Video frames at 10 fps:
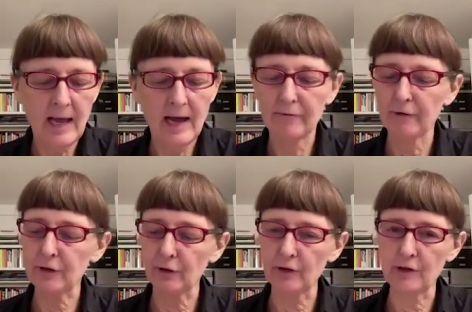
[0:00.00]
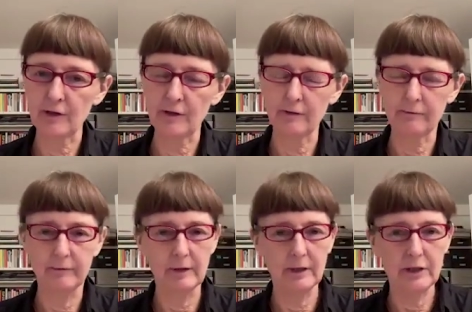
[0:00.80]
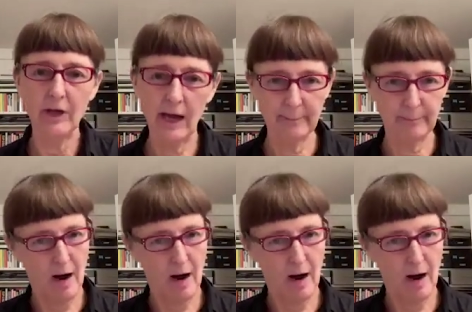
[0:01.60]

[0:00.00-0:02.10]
have returned to the, a design